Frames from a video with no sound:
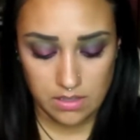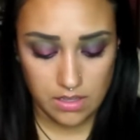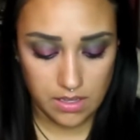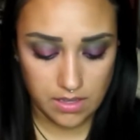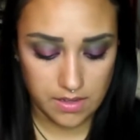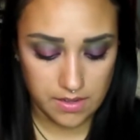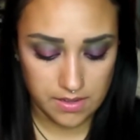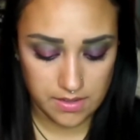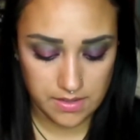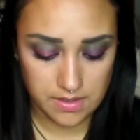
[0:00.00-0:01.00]

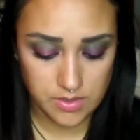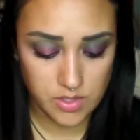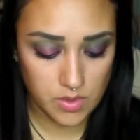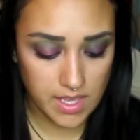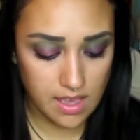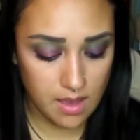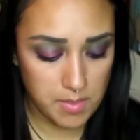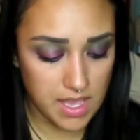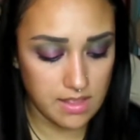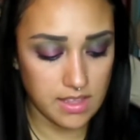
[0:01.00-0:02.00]
yes. So they
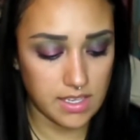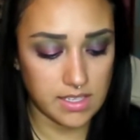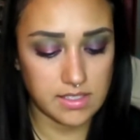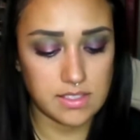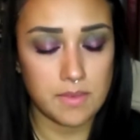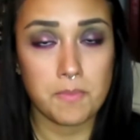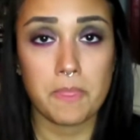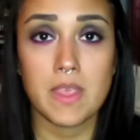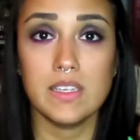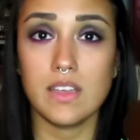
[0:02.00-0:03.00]
come in these
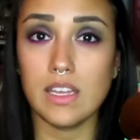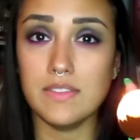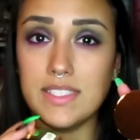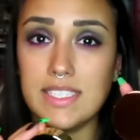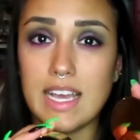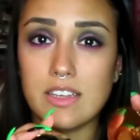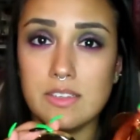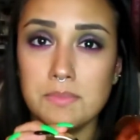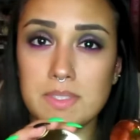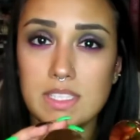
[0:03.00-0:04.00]
kind of
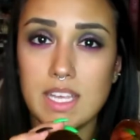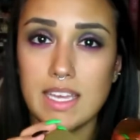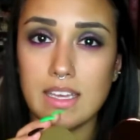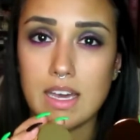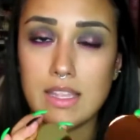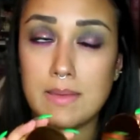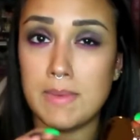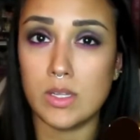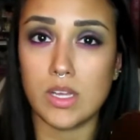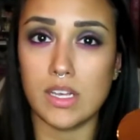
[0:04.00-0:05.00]
stackums like the
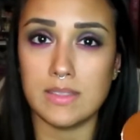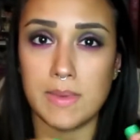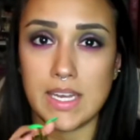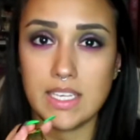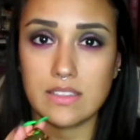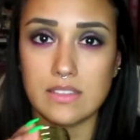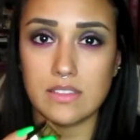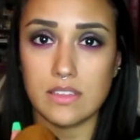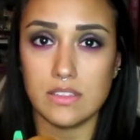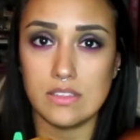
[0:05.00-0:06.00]
Melt
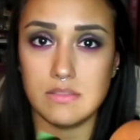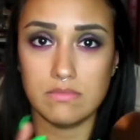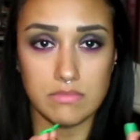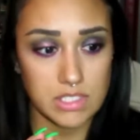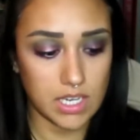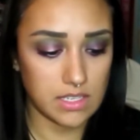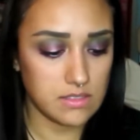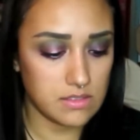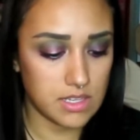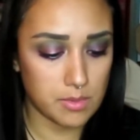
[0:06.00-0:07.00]
Cosmetics
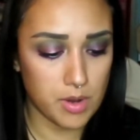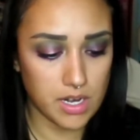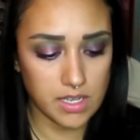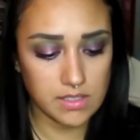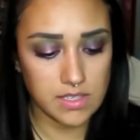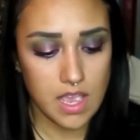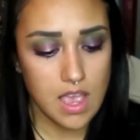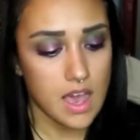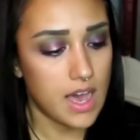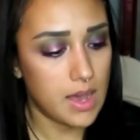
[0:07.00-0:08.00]
does their products.
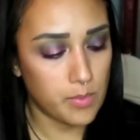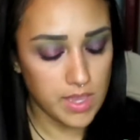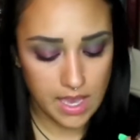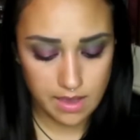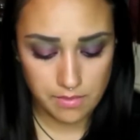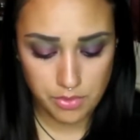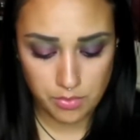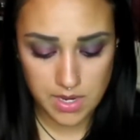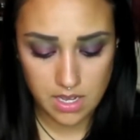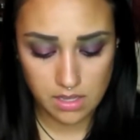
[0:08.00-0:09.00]
We have
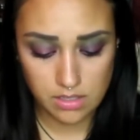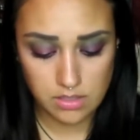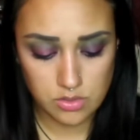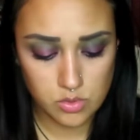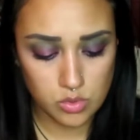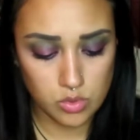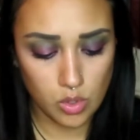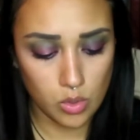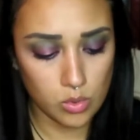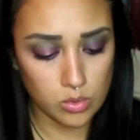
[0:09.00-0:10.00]
three colors:
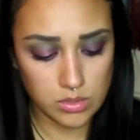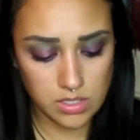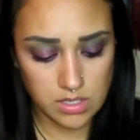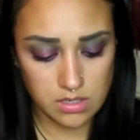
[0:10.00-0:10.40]
gold,